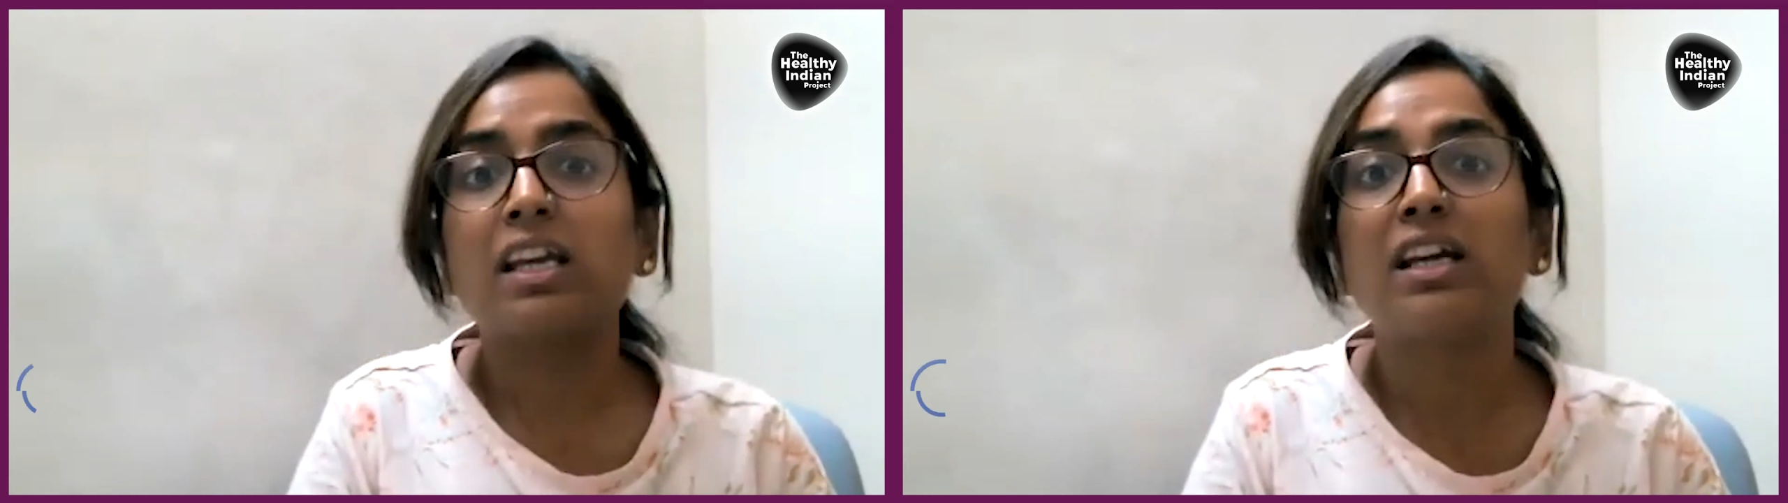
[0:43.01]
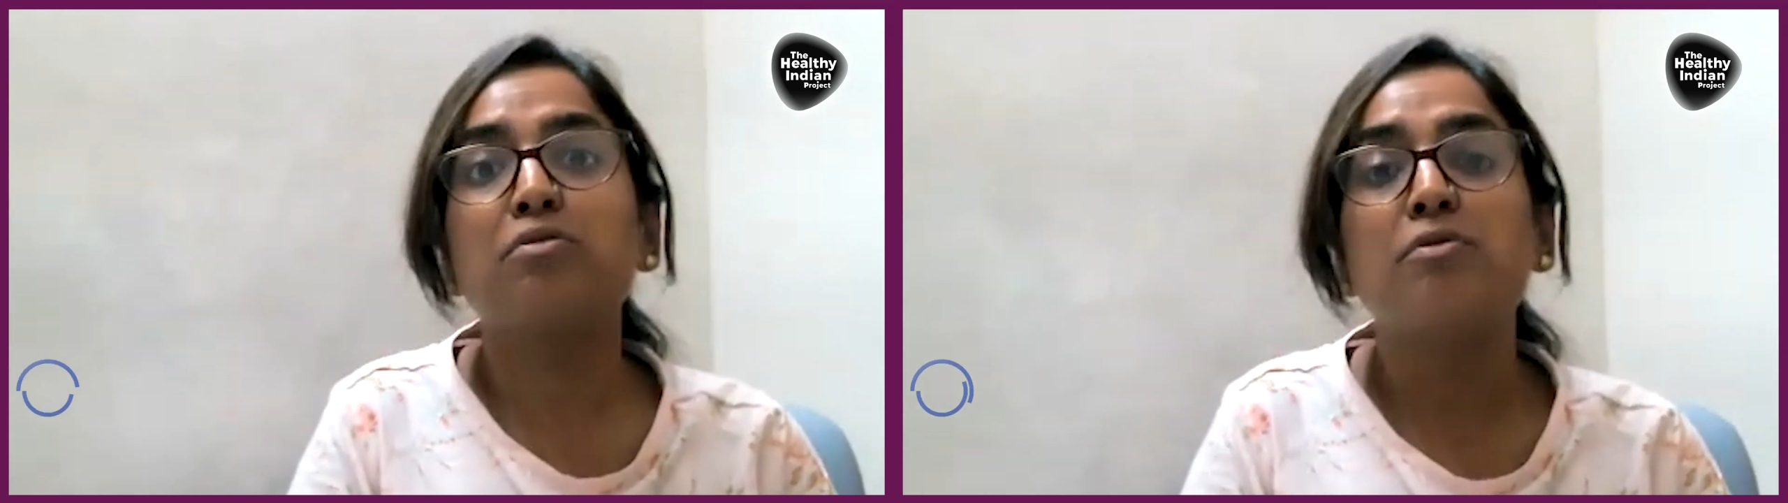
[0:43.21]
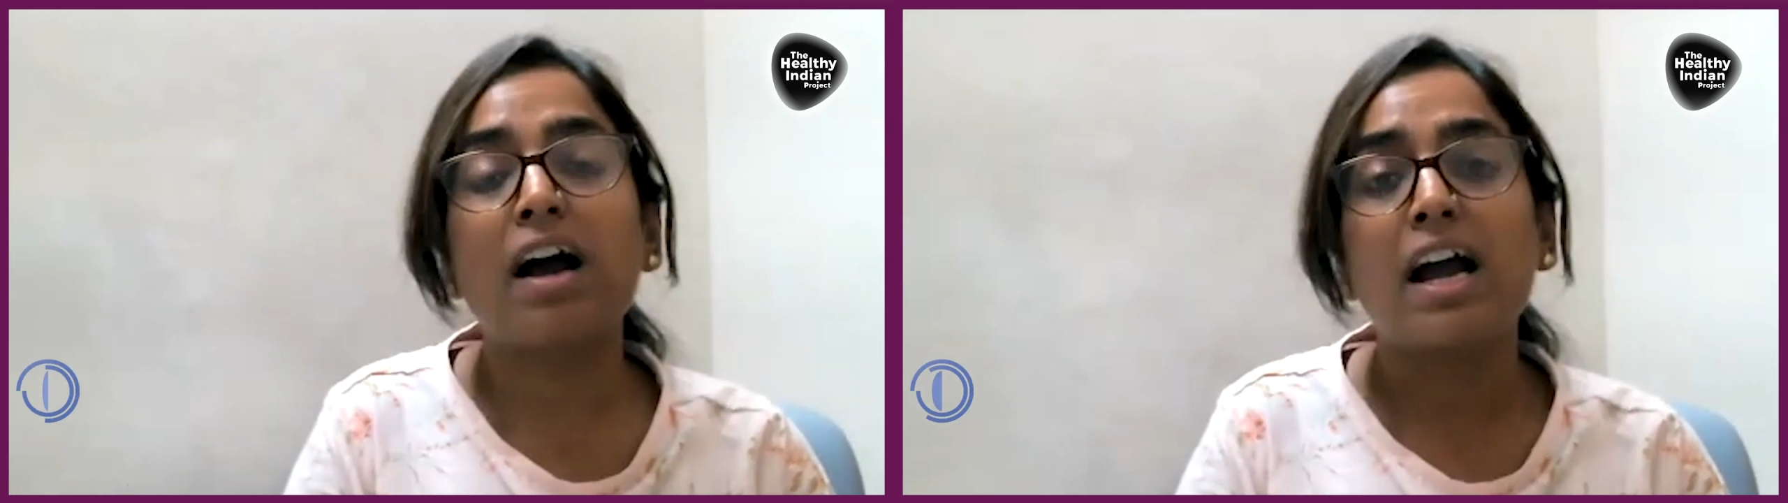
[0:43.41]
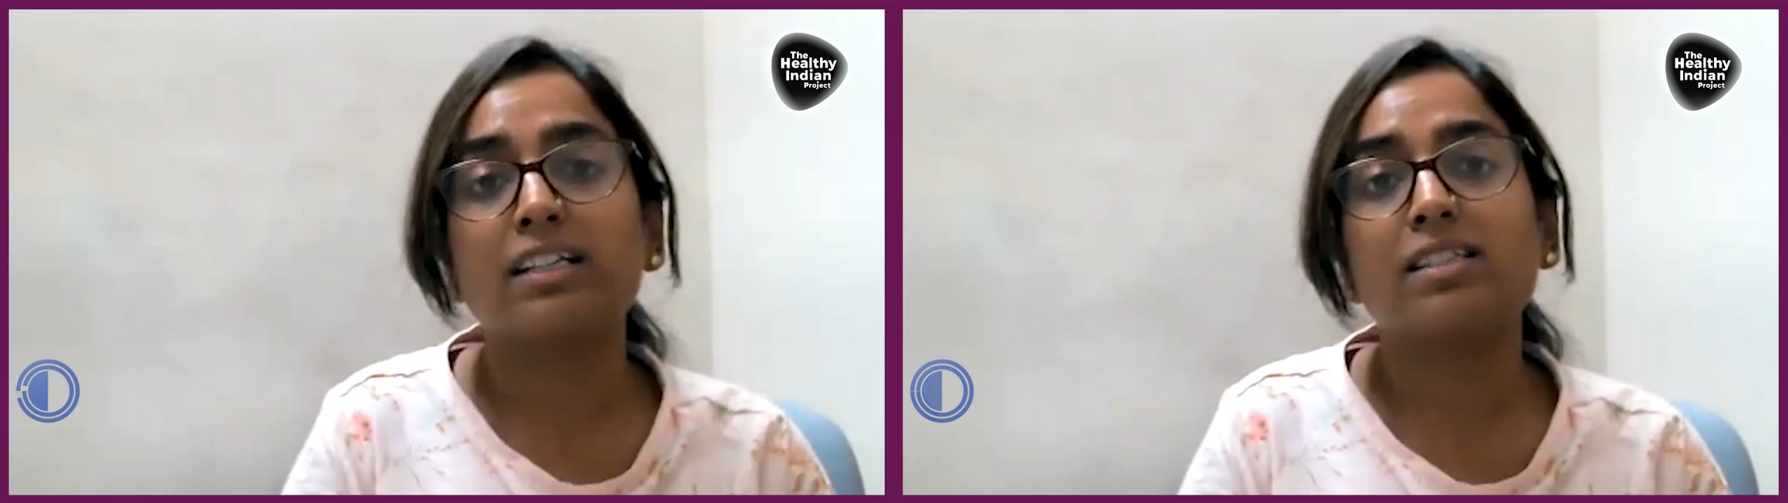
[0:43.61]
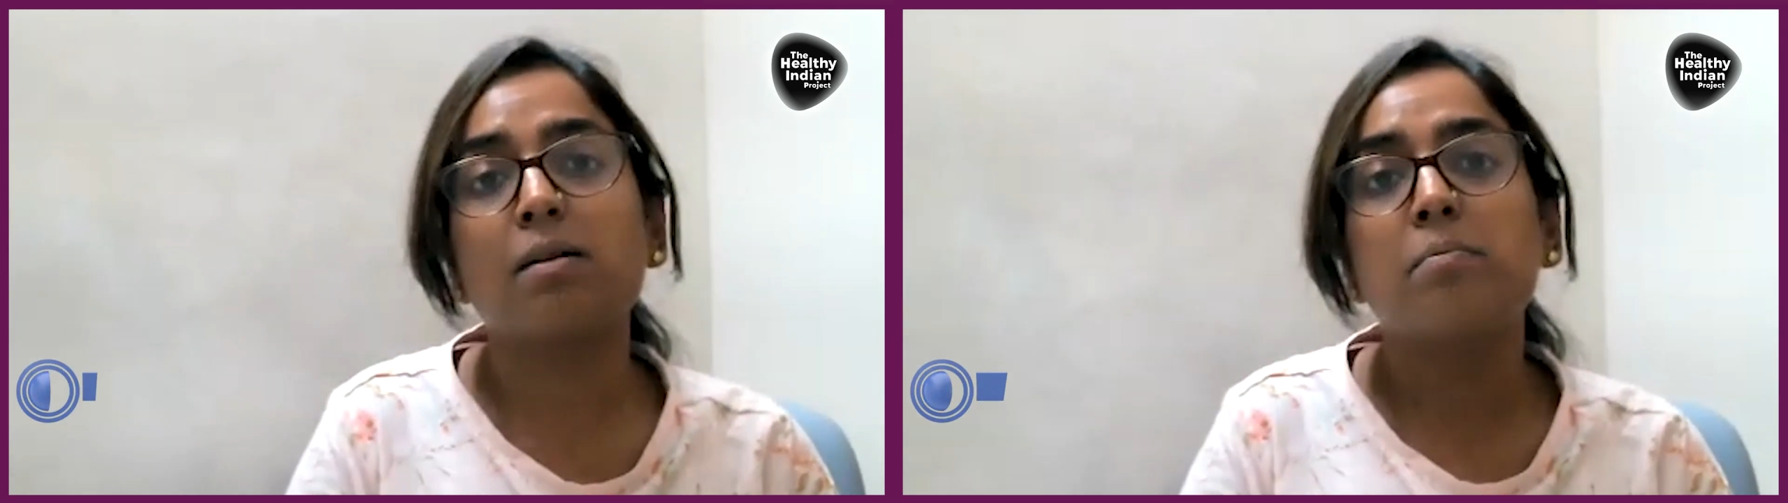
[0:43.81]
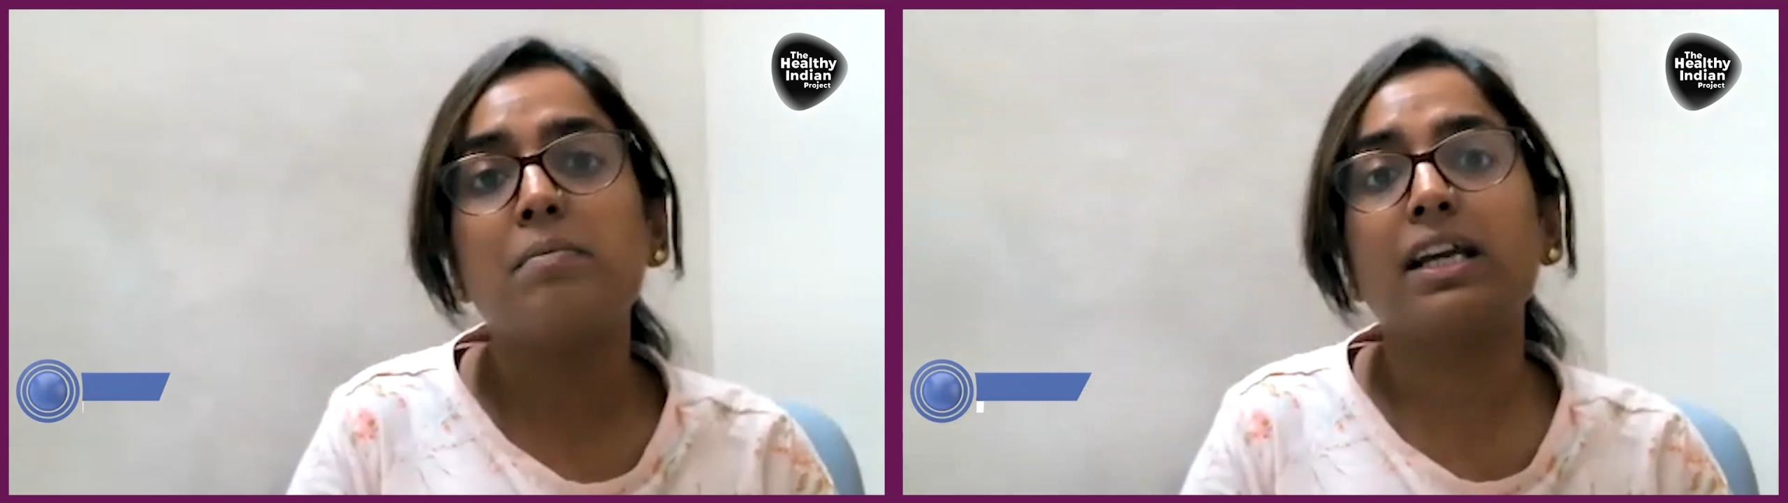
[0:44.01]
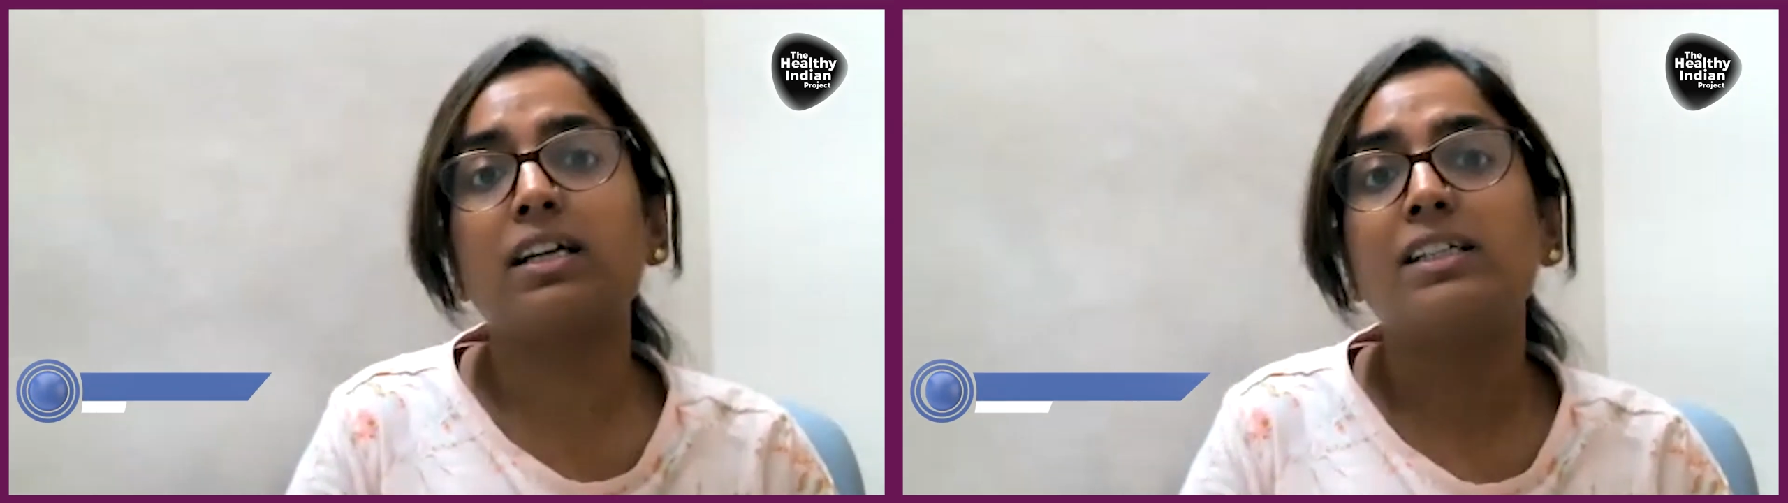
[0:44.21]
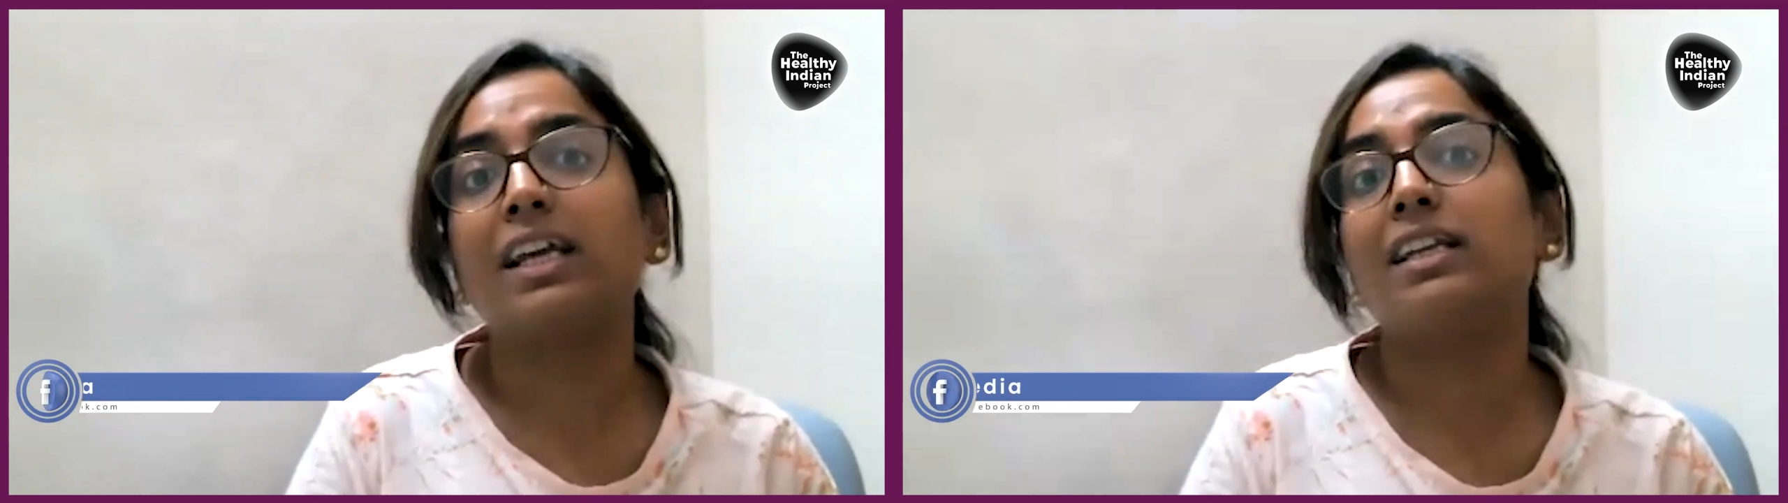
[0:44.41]
In fact, some may
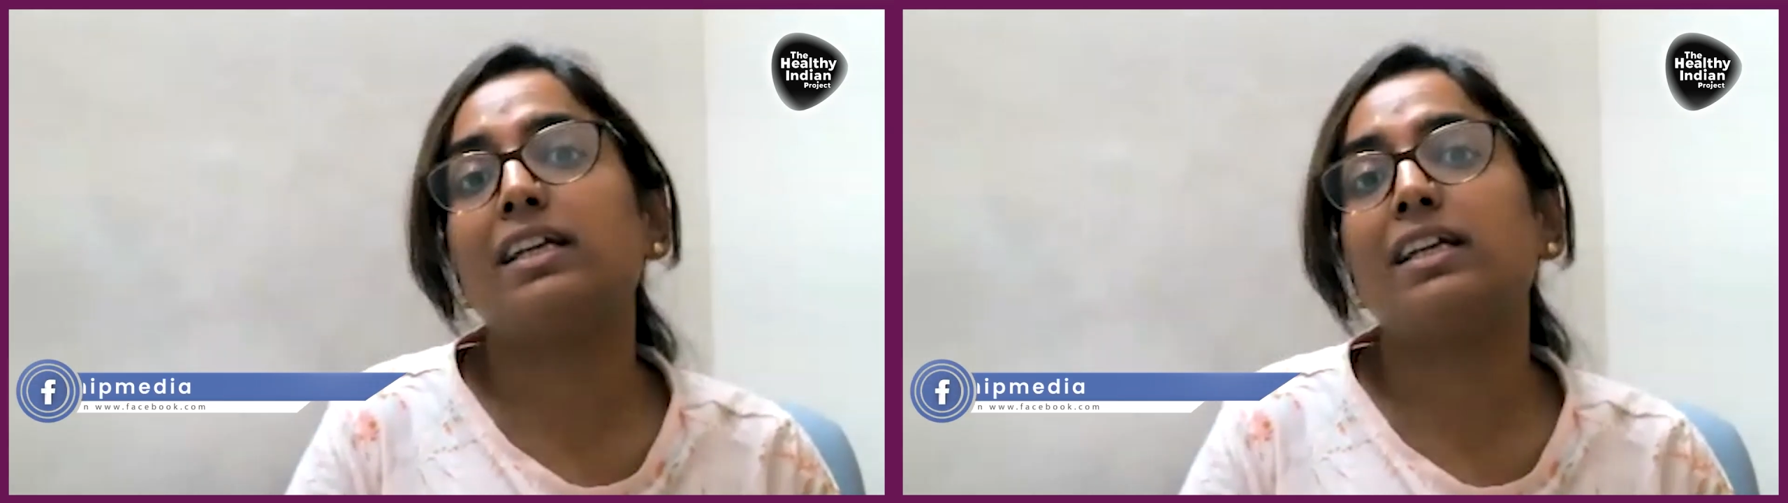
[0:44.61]
contain